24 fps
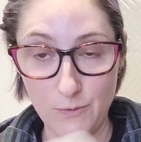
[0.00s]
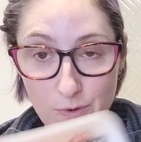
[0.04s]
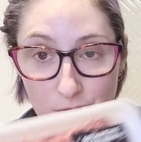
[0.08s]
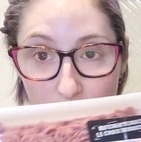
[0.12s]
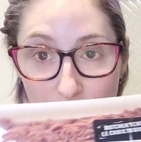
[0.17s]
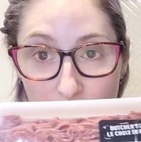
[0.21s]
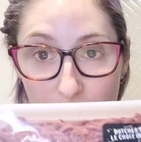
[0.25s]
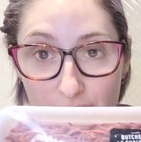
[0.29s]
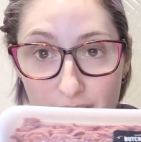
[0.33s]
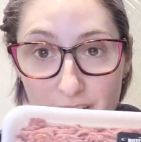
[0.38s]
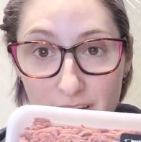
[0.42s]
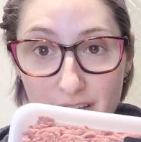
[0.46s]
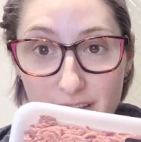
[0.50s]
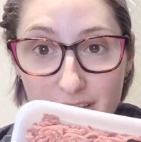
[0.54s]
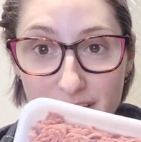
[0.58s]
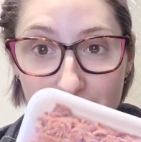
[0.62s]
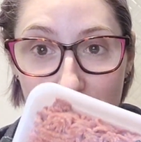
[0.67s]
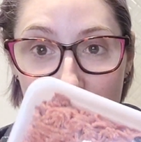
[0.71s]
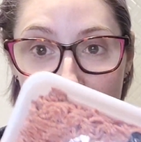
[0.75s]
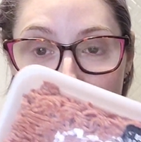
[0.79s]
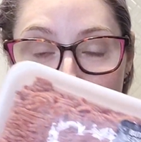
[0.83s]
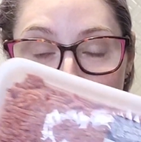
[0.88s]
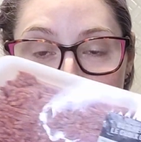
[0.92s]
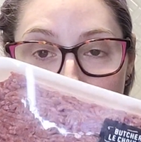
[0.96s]
we're gonna cook
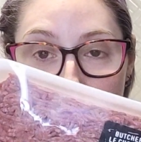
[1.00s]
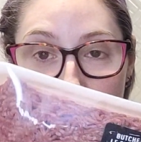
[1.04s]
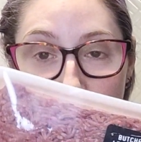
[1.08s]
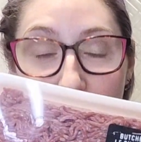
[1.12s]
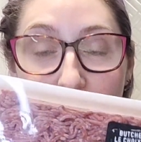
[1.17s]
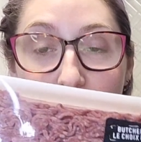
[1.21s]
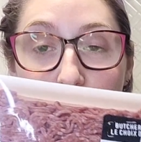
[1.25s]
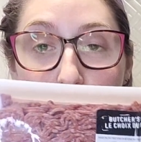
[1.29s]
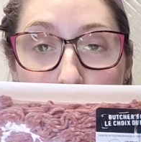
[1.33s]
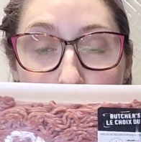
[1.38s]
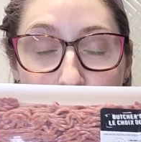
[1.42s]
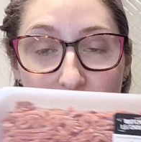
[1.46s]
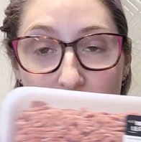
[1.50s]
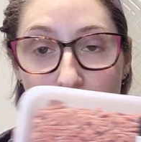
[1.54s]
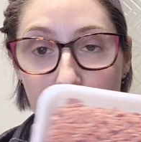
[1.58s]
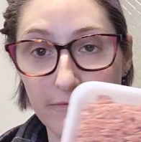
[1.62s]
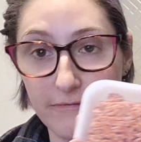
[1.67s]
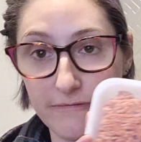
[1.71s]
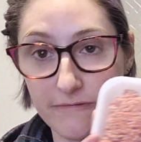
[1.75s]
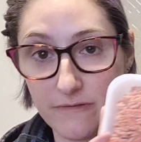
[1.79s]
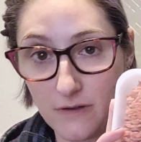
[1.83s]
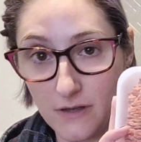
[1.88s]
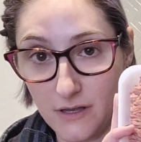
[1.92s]
this ground beef,